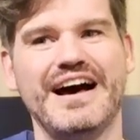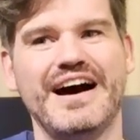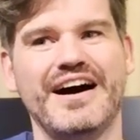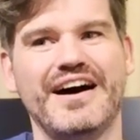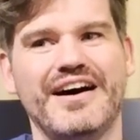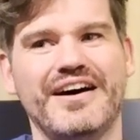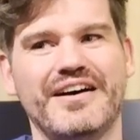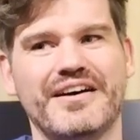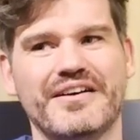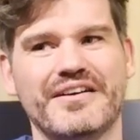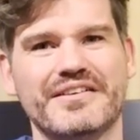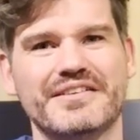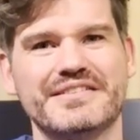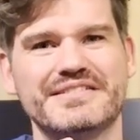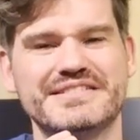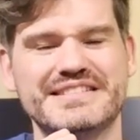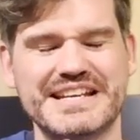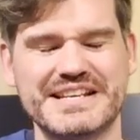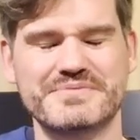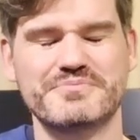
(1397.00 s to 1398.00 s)
are
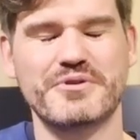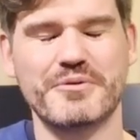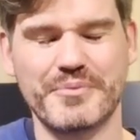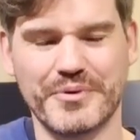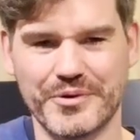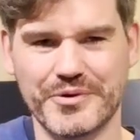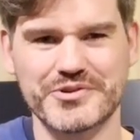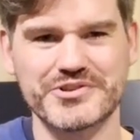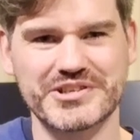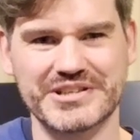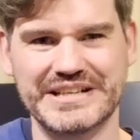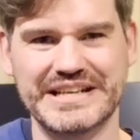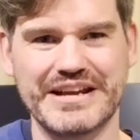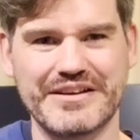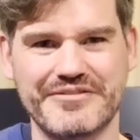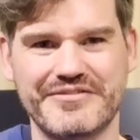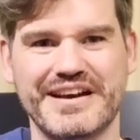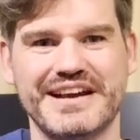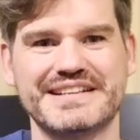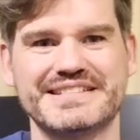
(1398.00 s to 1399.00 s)
disproportionately
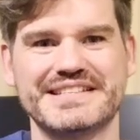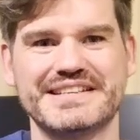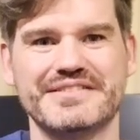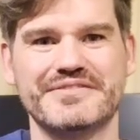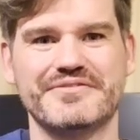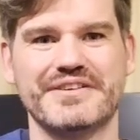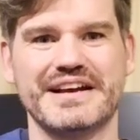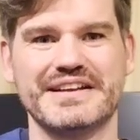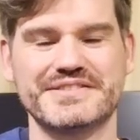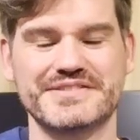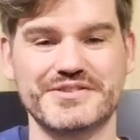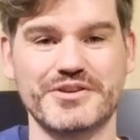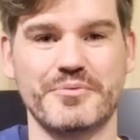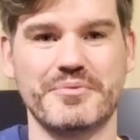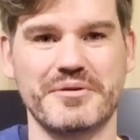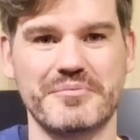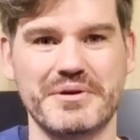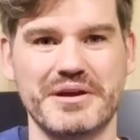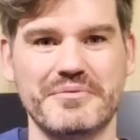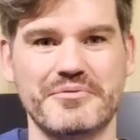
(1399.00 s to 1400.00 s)
effective at
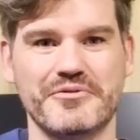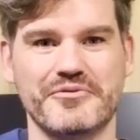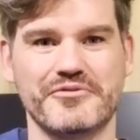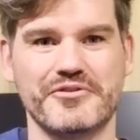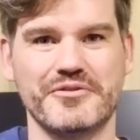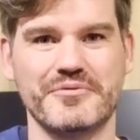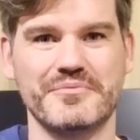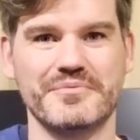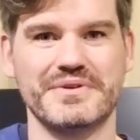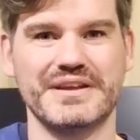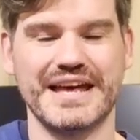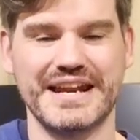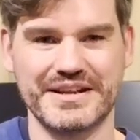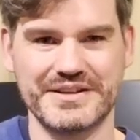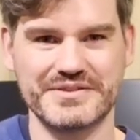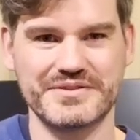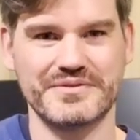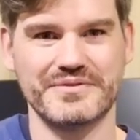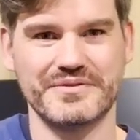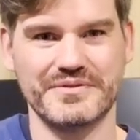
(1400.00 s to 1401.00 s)
stopping people from
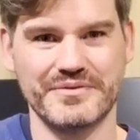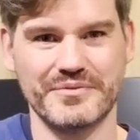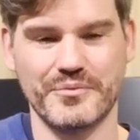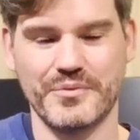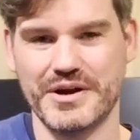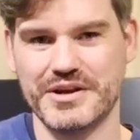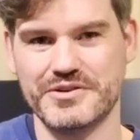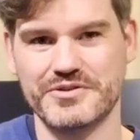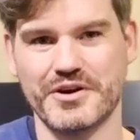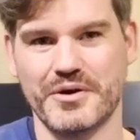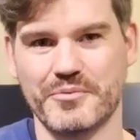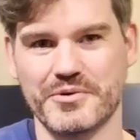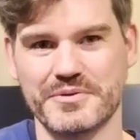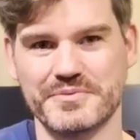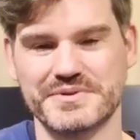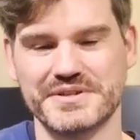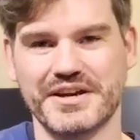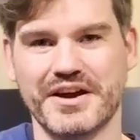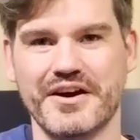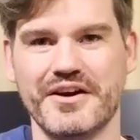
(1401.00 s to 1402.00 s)
getting where you don't want
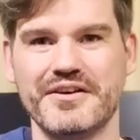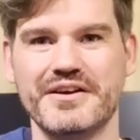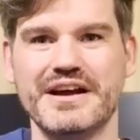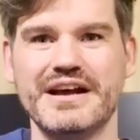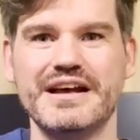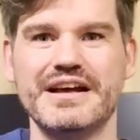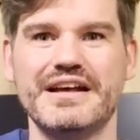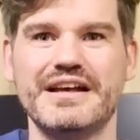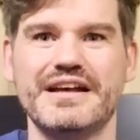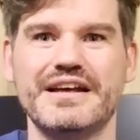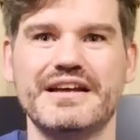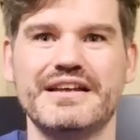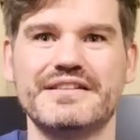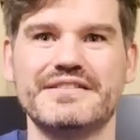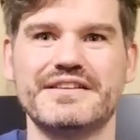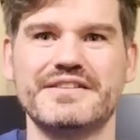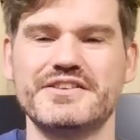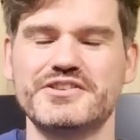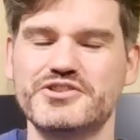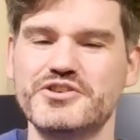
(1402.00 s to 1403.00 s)
them to go
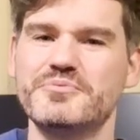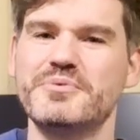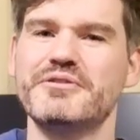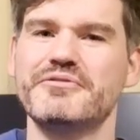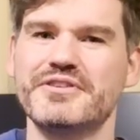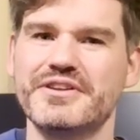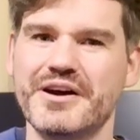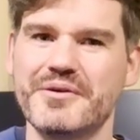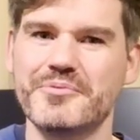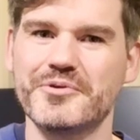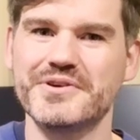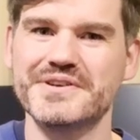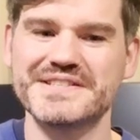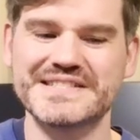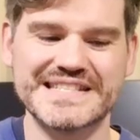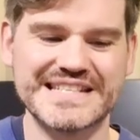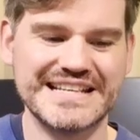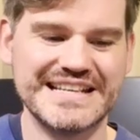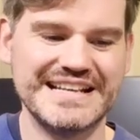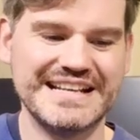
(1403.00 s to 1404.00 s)
than they should be for 9
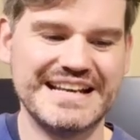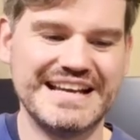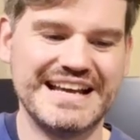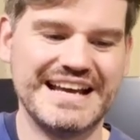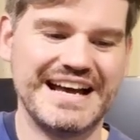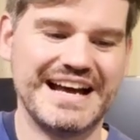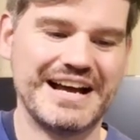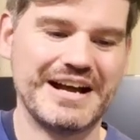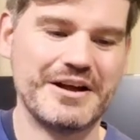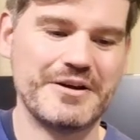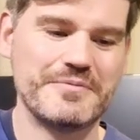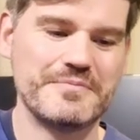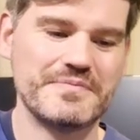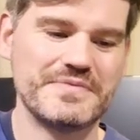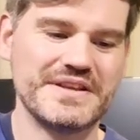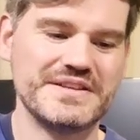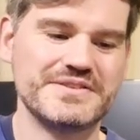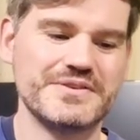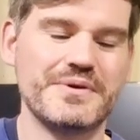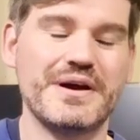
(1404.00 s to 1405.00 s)
points.
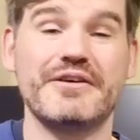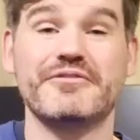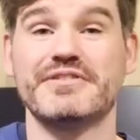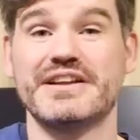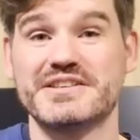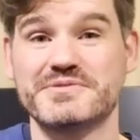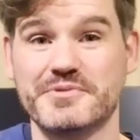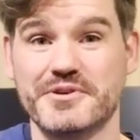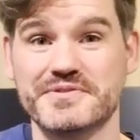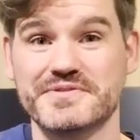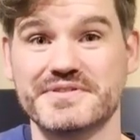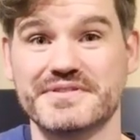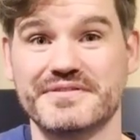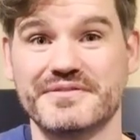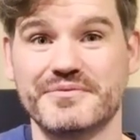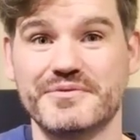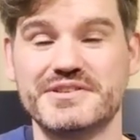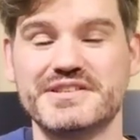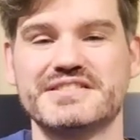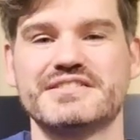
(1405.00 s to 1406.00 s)
They do have flash pulse,
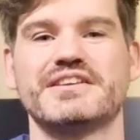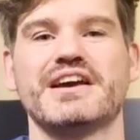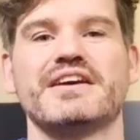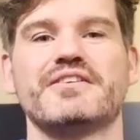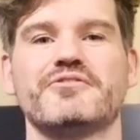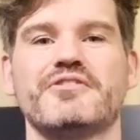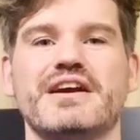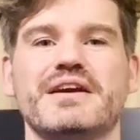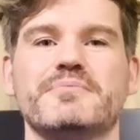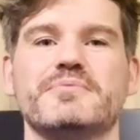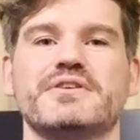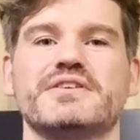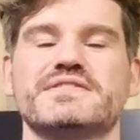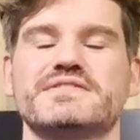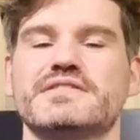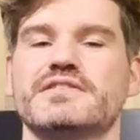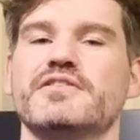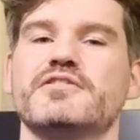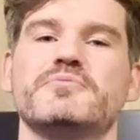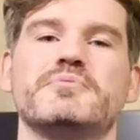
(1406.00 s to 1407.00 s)
which is again great,
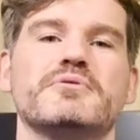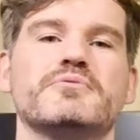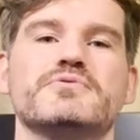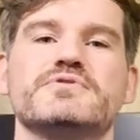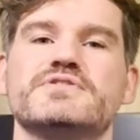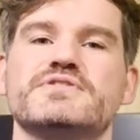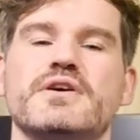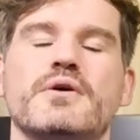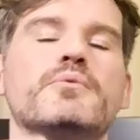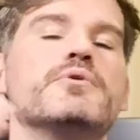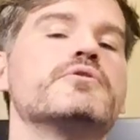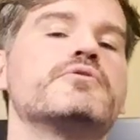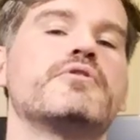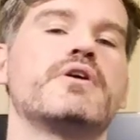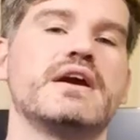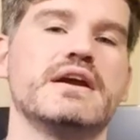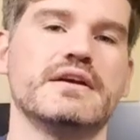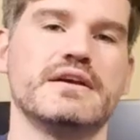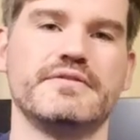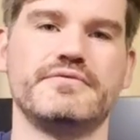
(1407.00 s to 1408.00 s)
because a lot of people will just go, well,
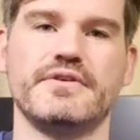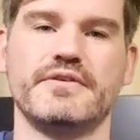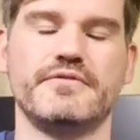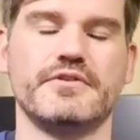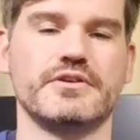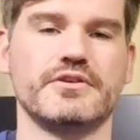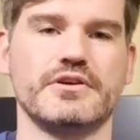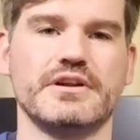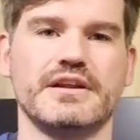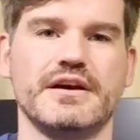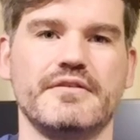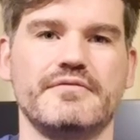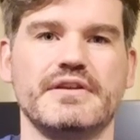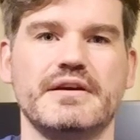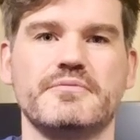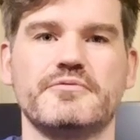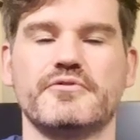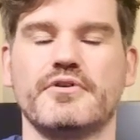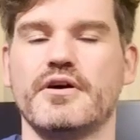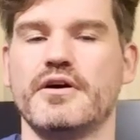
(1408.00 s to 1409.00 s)
great, if they've only got a light
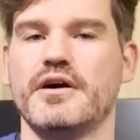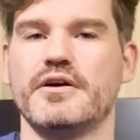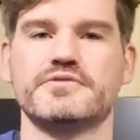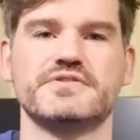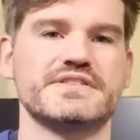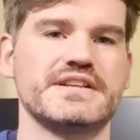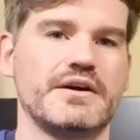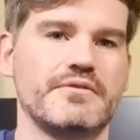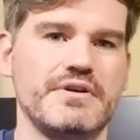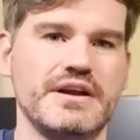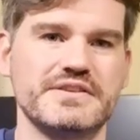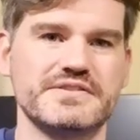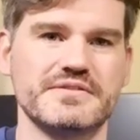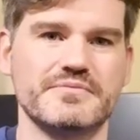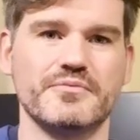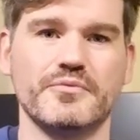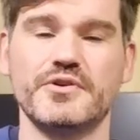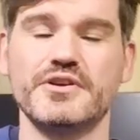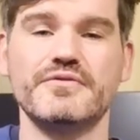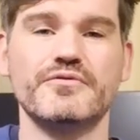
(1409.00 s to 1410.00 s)
flamethrower, I'll just outrange
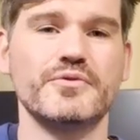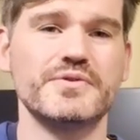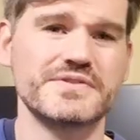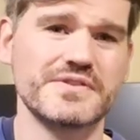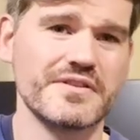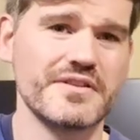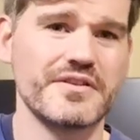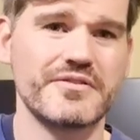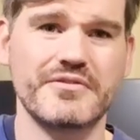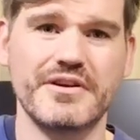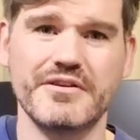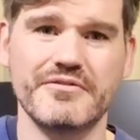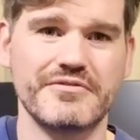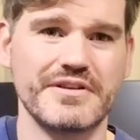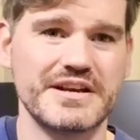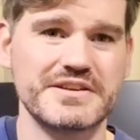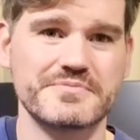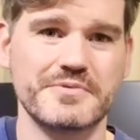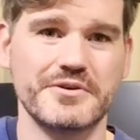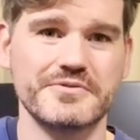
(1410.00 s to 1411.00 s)
them. Well, you've always got the threat of
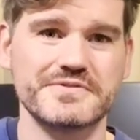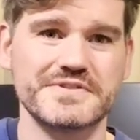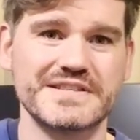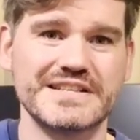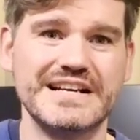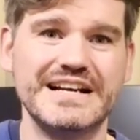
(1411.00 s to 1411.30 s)
flash pulse,